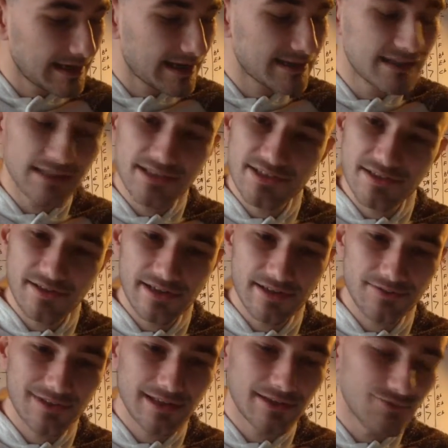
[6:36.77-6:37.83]
then you can start
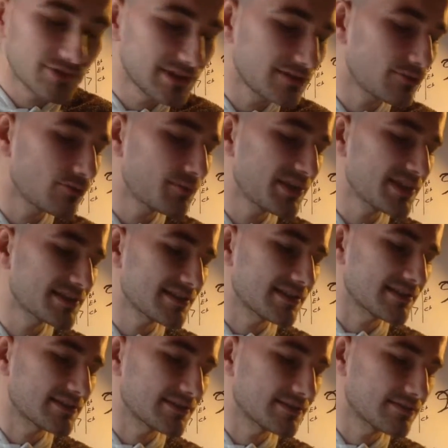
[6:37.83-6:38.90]
having like really cool bass
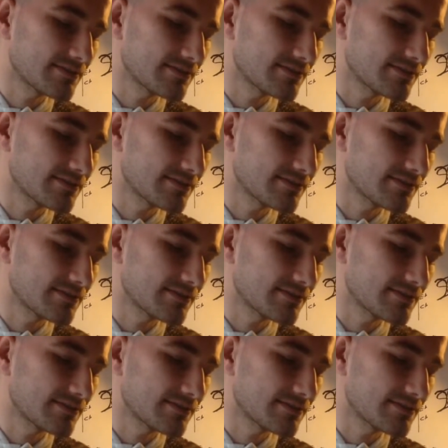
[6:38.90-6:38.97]
lines.